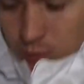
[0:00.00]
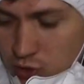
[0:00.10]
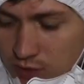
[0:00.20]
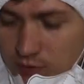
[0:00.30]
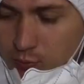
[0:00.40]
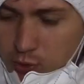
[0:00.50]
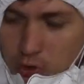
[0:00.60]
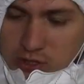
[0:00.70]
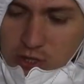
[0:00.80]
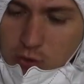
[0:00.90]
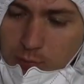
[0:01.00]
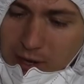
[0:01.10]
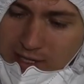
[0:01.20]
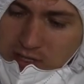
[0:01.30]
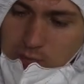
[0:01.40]
because when you hold it
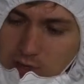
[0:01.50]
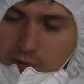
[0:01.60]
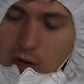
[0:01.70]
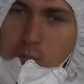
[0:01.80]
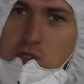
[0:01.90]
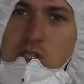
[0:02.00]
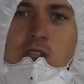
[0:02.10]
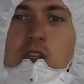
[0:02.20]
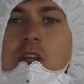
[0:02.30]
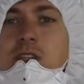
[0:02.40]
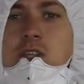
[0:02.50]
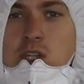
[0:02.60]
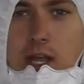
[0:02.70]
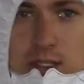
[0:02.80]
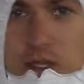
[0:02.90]
with your fingers or something,